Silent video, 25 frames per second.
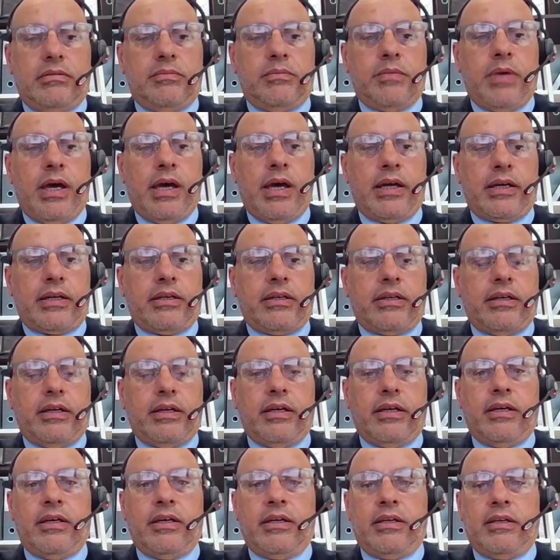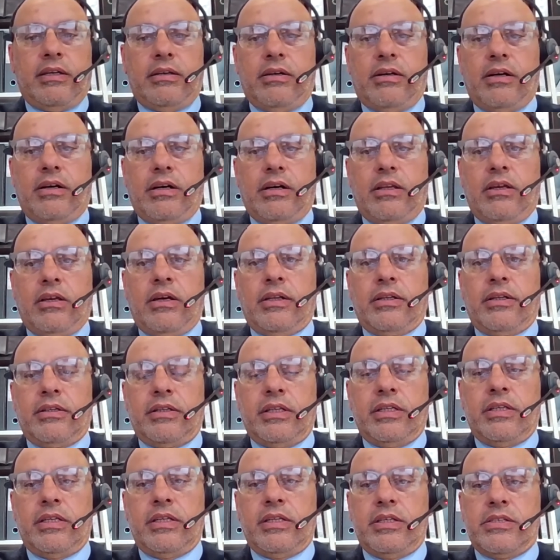Mark highlighted in